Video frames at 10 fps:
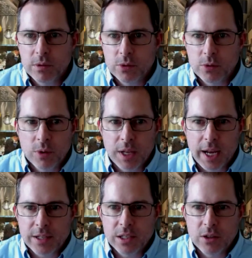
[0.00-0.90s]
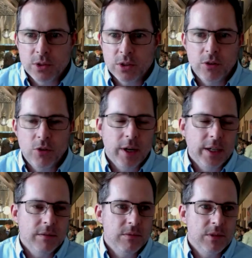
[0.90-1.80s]
agree with Cassie. Those are
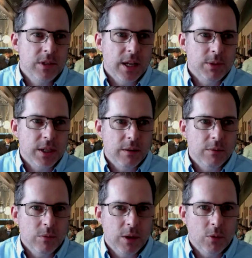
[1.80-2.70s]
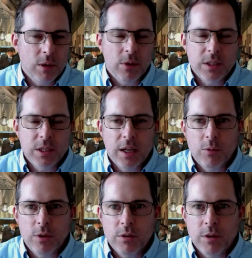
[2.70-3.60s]
great steps that we're able to
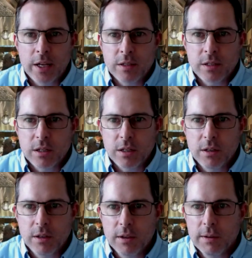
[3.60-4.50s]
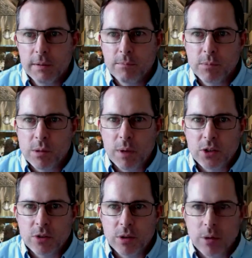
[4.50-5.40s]
take with you guys to make
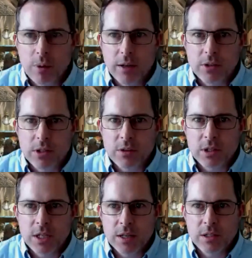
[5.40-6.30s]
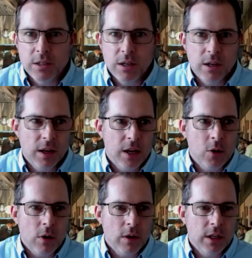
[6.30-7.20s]
sure the panel still stays high
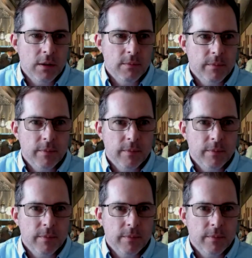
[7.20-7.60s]
quality.